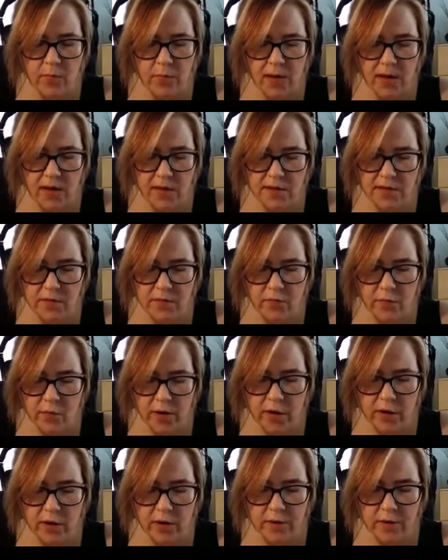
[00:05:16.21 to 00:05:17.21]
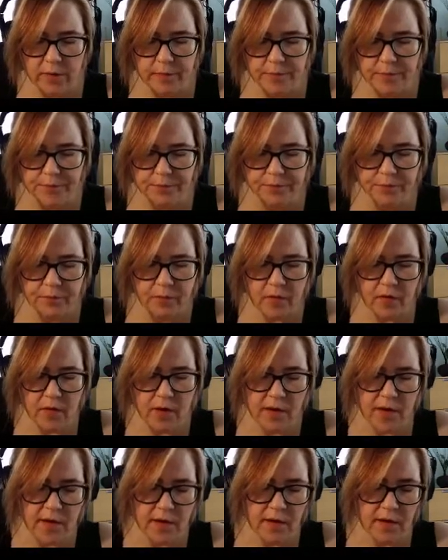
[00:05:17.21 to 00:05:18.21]
because of where
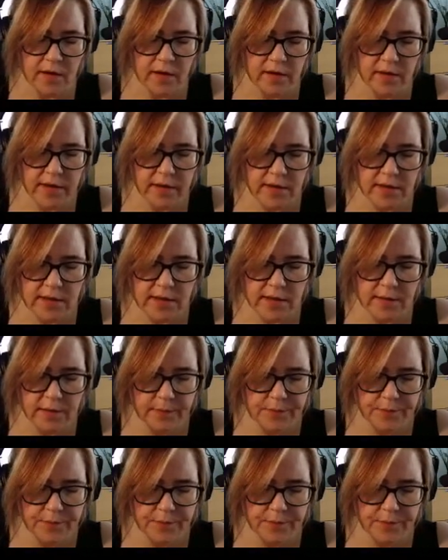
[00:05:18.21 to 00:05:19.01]
the eagle is